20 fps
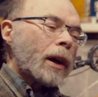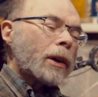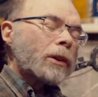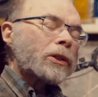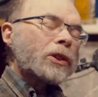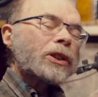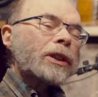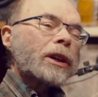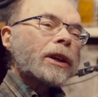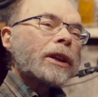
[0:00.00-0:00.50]

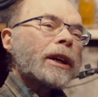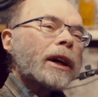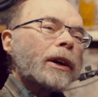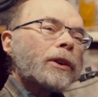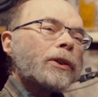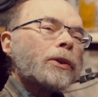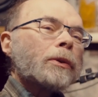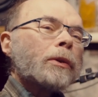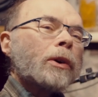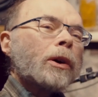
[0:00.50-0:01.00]
study, how
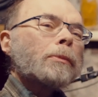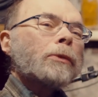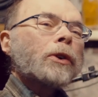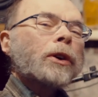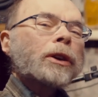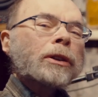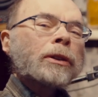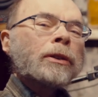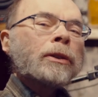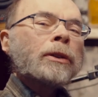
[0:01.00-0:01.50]
to do
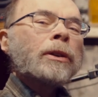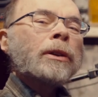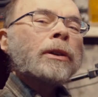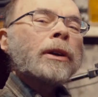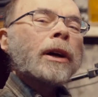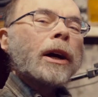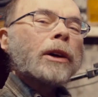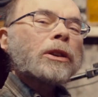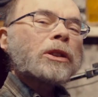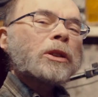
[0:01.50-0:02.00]
homework,
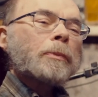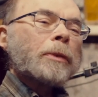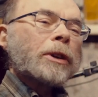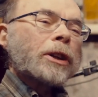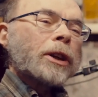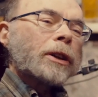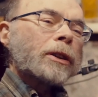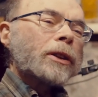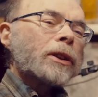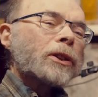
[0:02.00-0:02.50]
how to speak
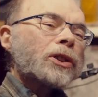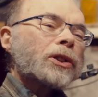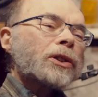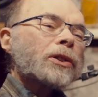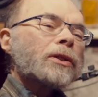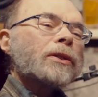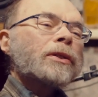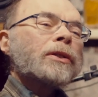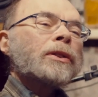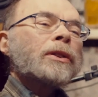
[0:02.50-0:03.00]
English,
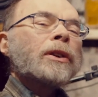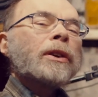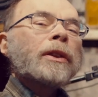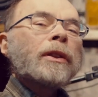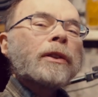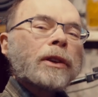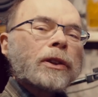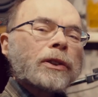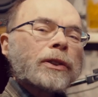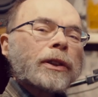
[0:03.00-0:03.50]

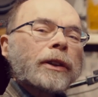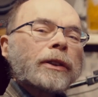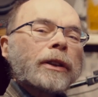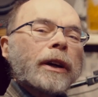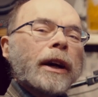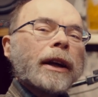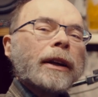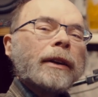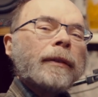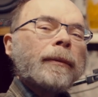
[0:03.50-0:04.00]
things like
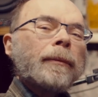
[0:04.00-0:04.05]
that.